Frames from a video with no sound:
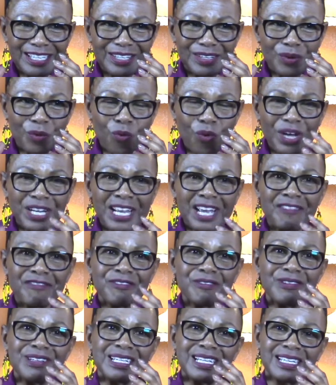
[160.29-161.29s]

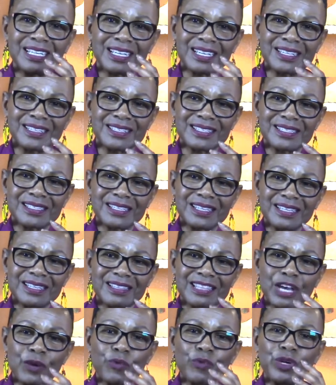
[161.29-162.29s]
whatever it is
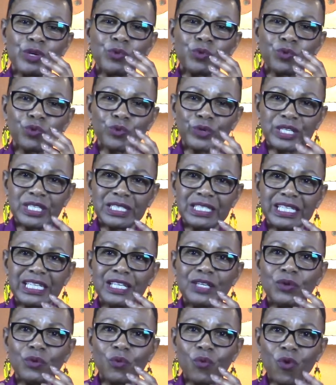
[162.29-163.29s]
that we
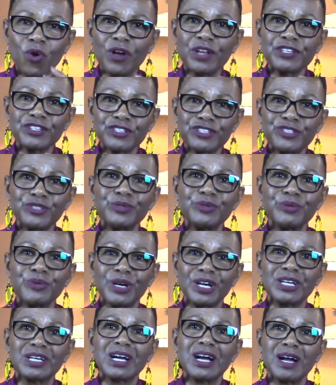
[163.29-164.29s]
really want to
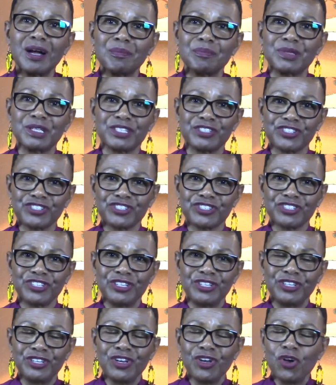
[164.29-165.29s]
accomplish,
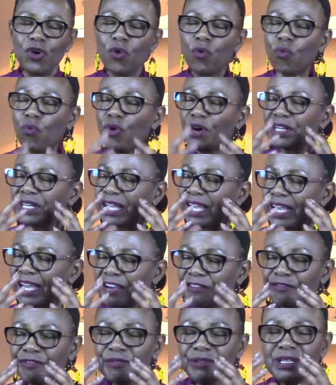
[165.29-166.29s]

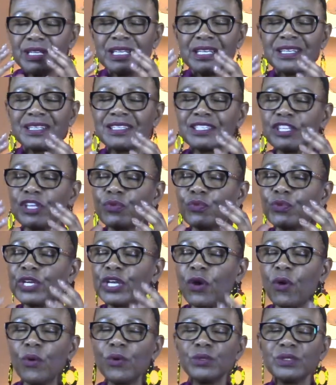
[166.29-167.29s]
whatever it is that we
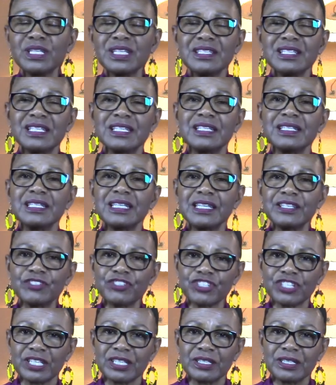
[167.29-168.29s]
hold as an
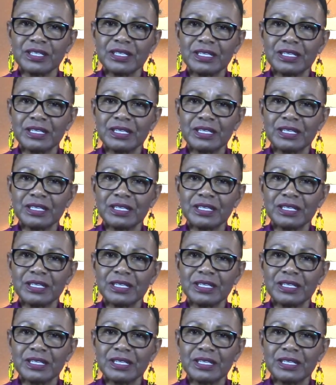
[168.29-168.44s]
intention,